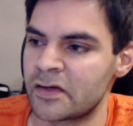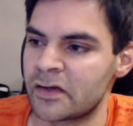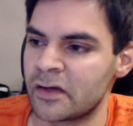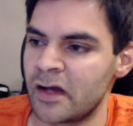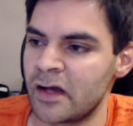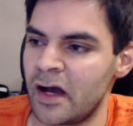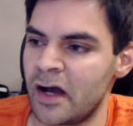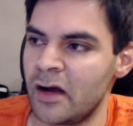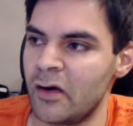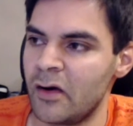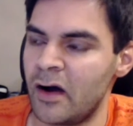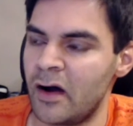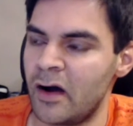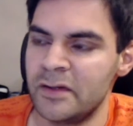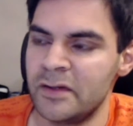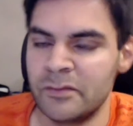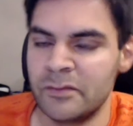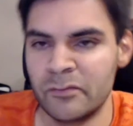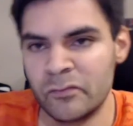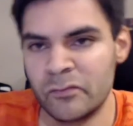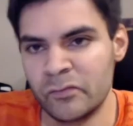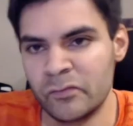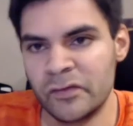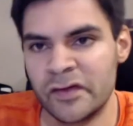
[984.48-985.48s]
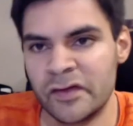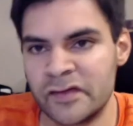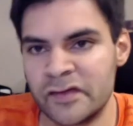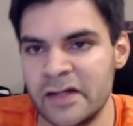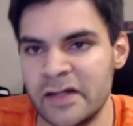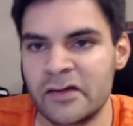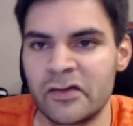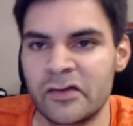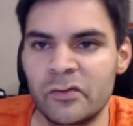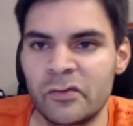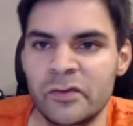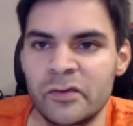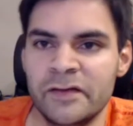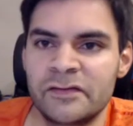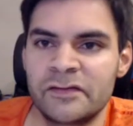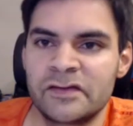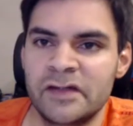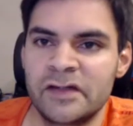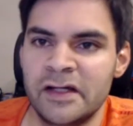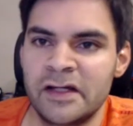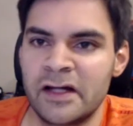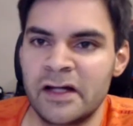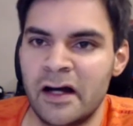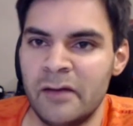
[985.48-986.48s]
I mean, the data that we've
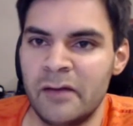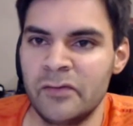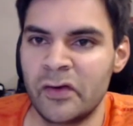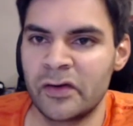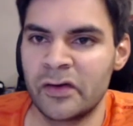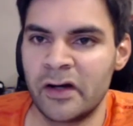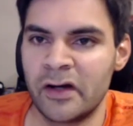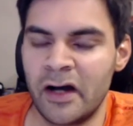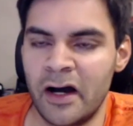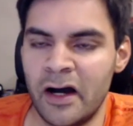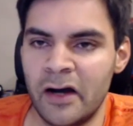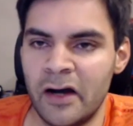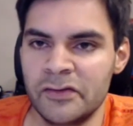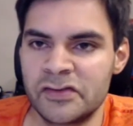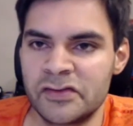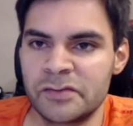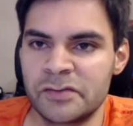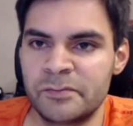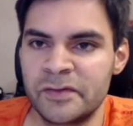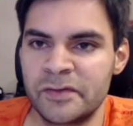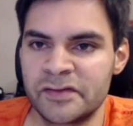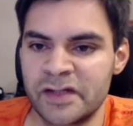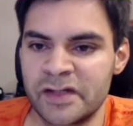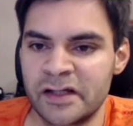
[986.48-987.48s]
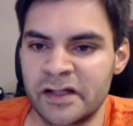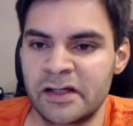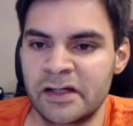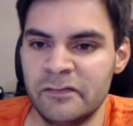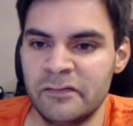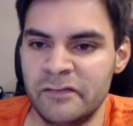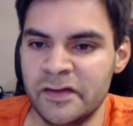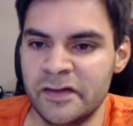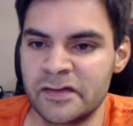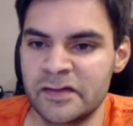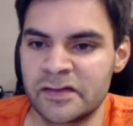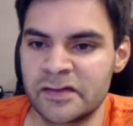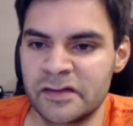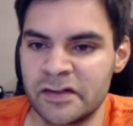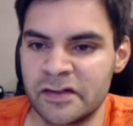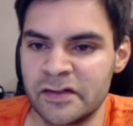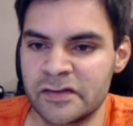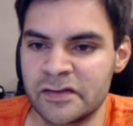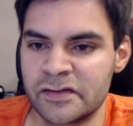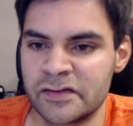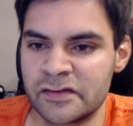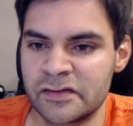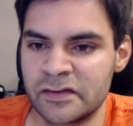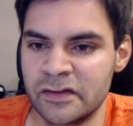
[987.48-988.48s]
seen, I'm not 100% convinced that
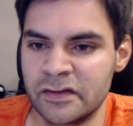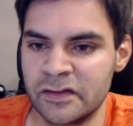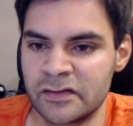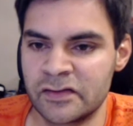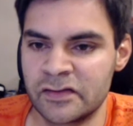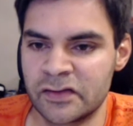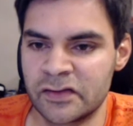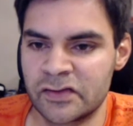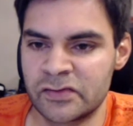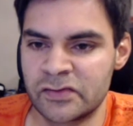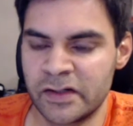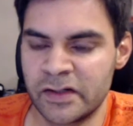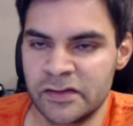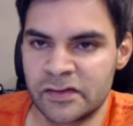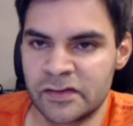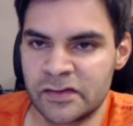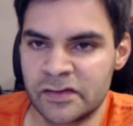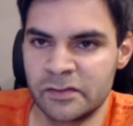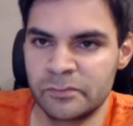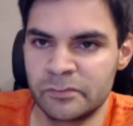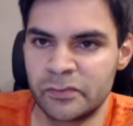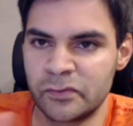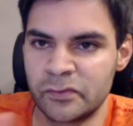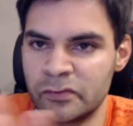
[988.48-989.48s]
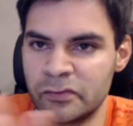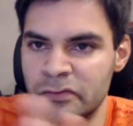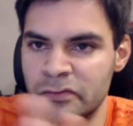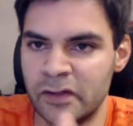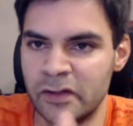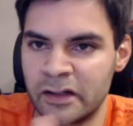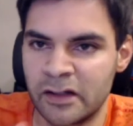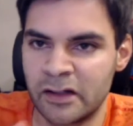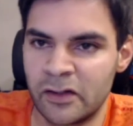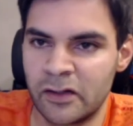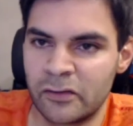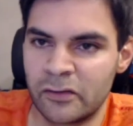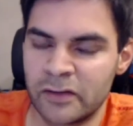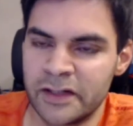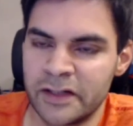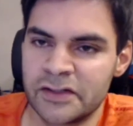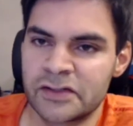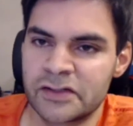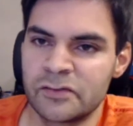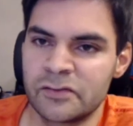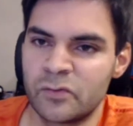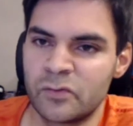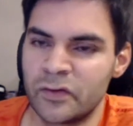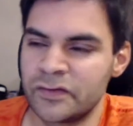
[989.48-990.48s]
it's a straight, simple
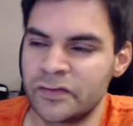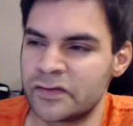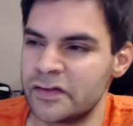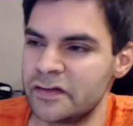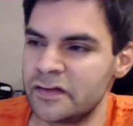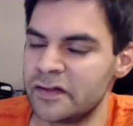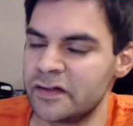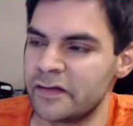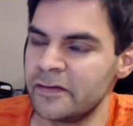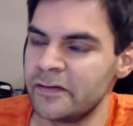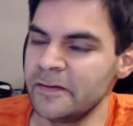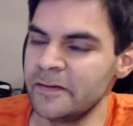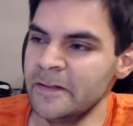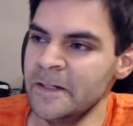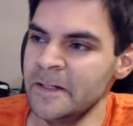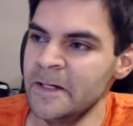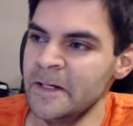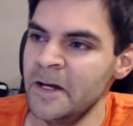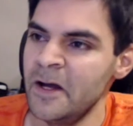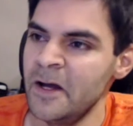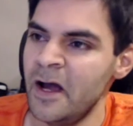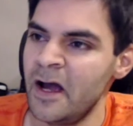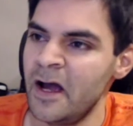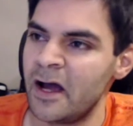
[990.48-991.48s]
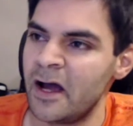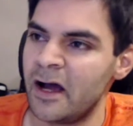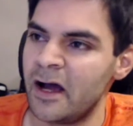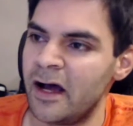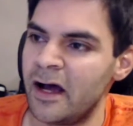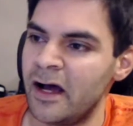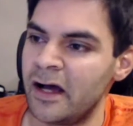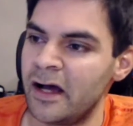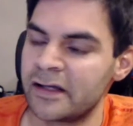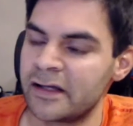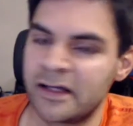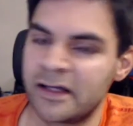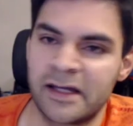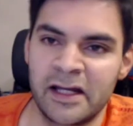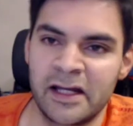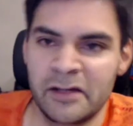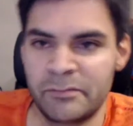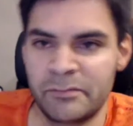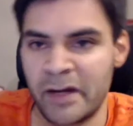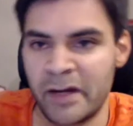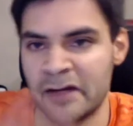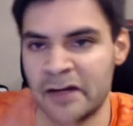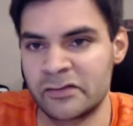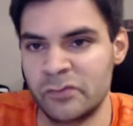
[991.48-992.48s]
correlation one to the other. Getting
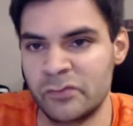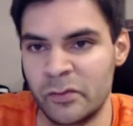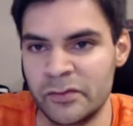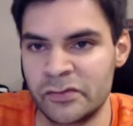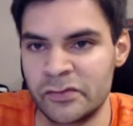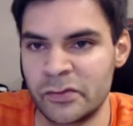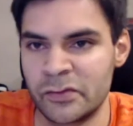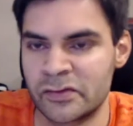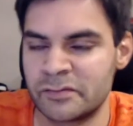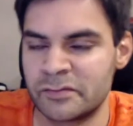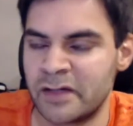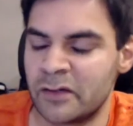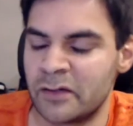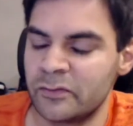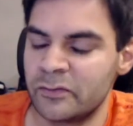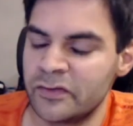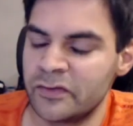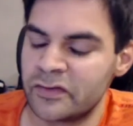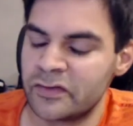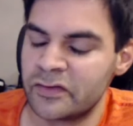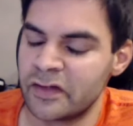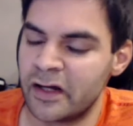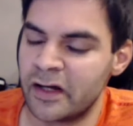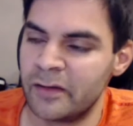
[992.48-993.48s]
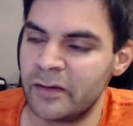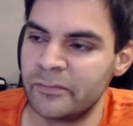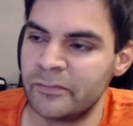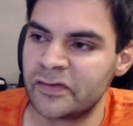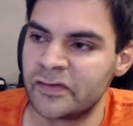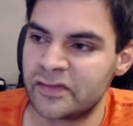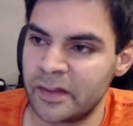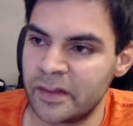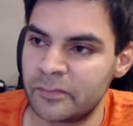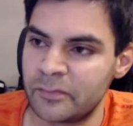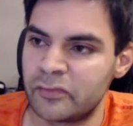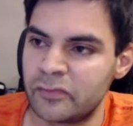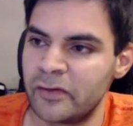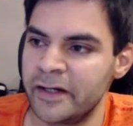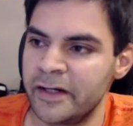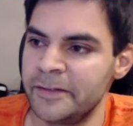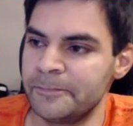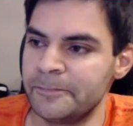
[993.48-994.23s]
back to what we talked about with step rate,